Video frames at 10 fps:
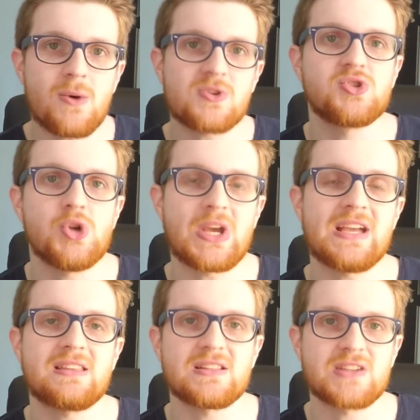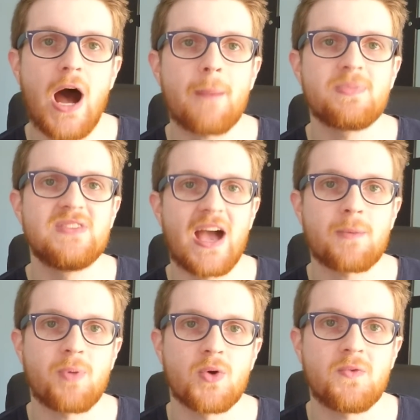I was looking at the top
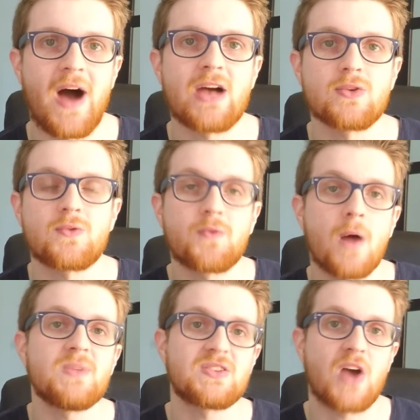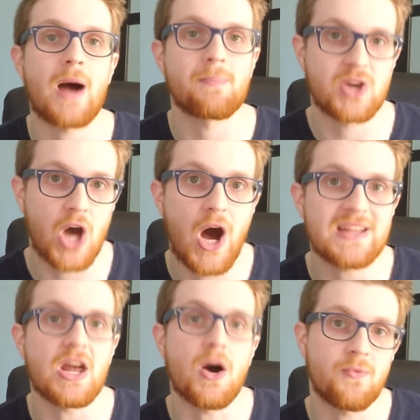deck profiles from the top
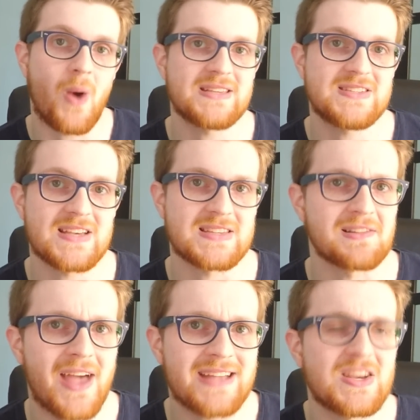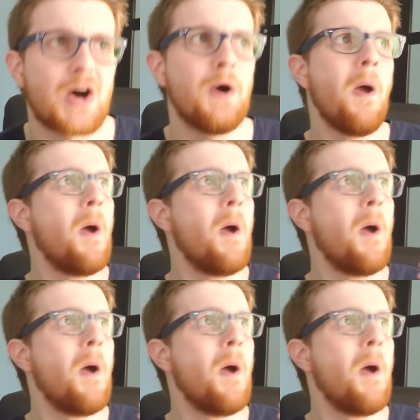cut of YCS Atlanta,